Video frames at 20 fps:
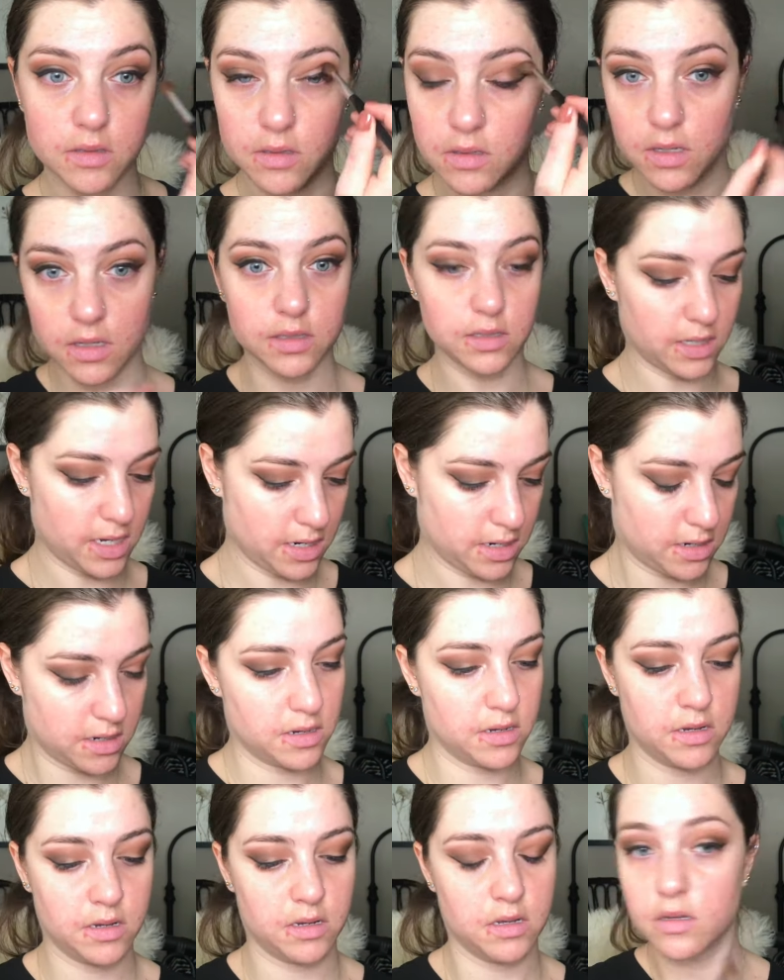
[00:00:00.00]

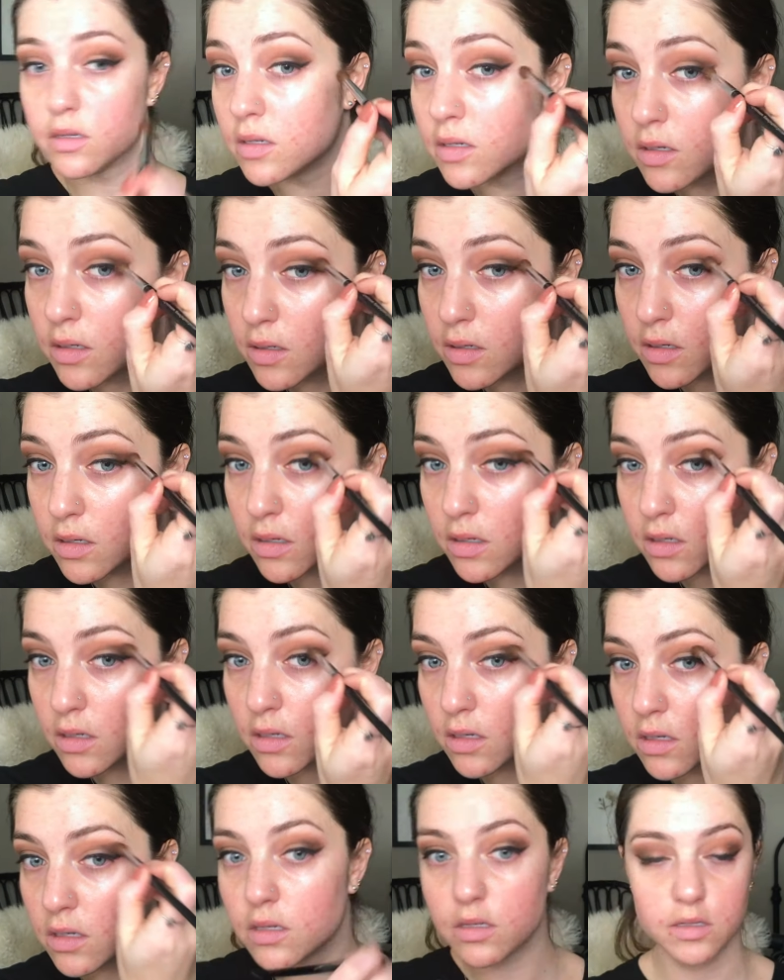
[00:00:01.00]

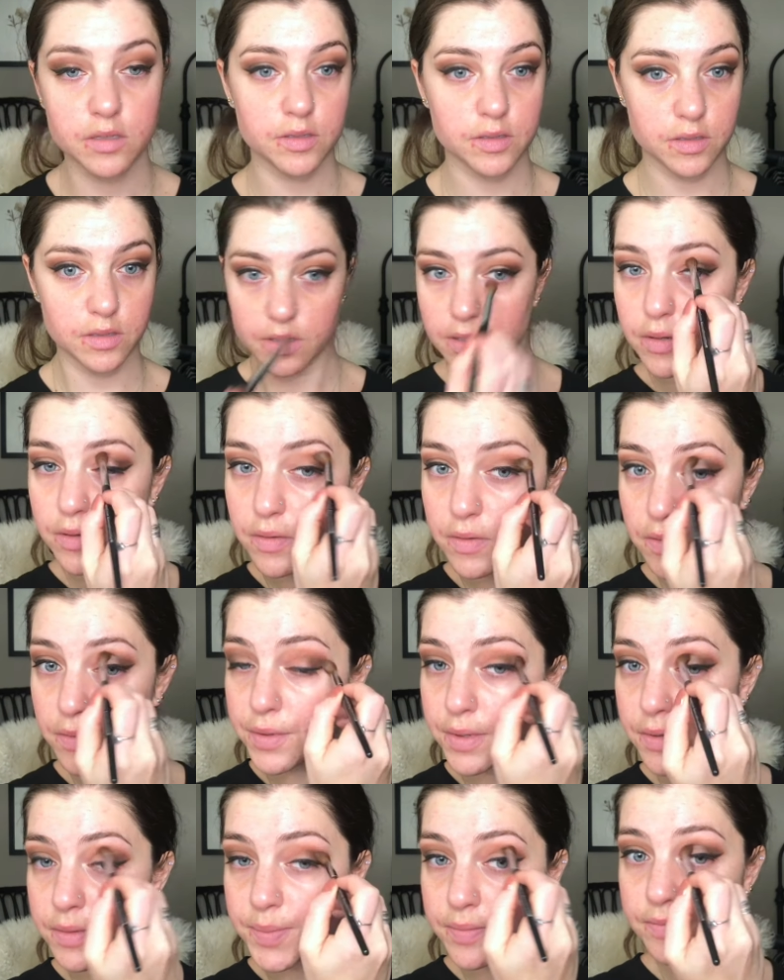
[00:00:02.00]

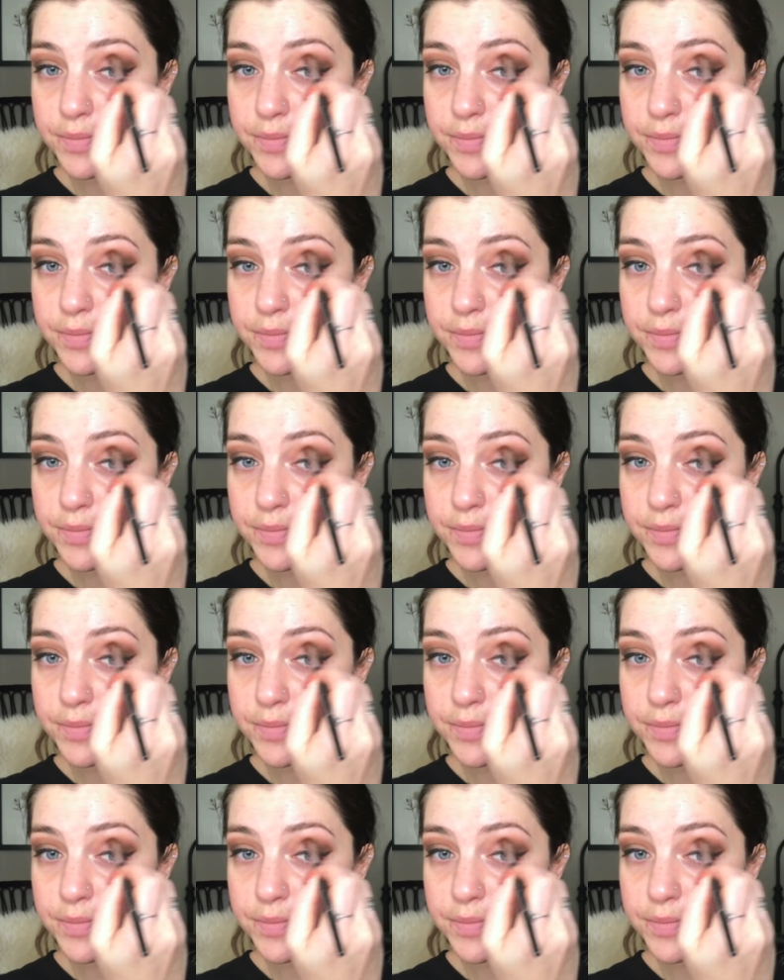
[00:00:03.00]
No one is speaking in this clip.